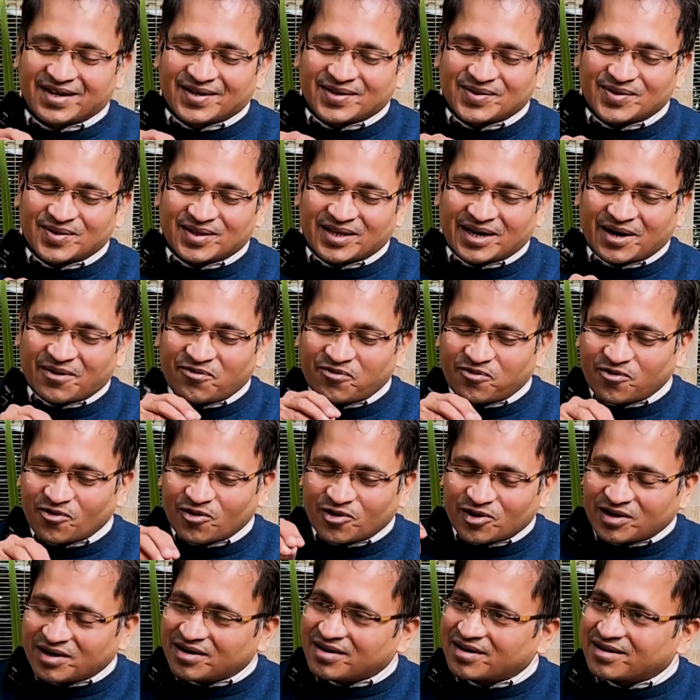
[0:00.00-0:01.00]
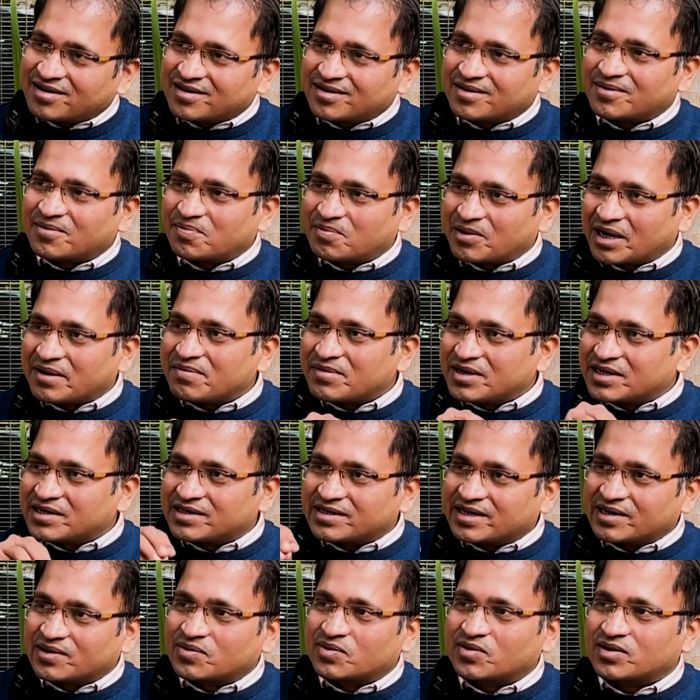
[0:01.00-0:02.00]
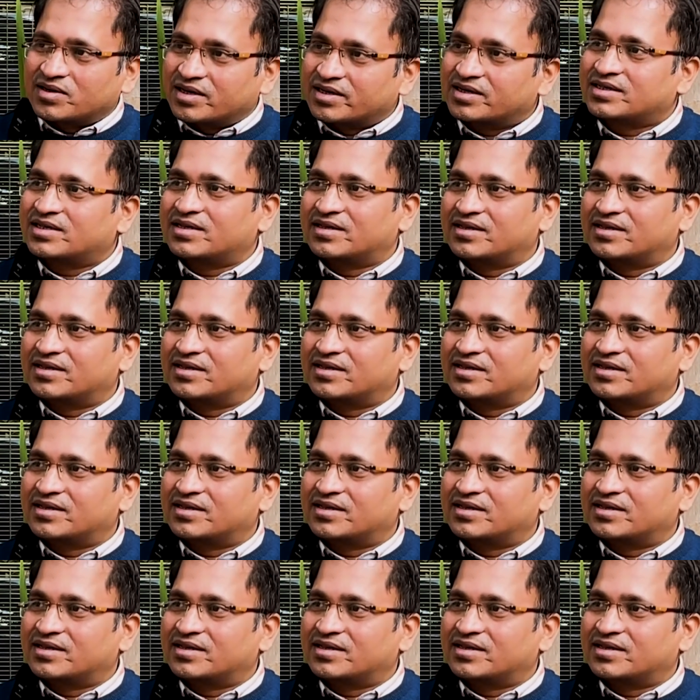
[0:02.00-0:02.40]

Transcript: So there are four primary stakeholders in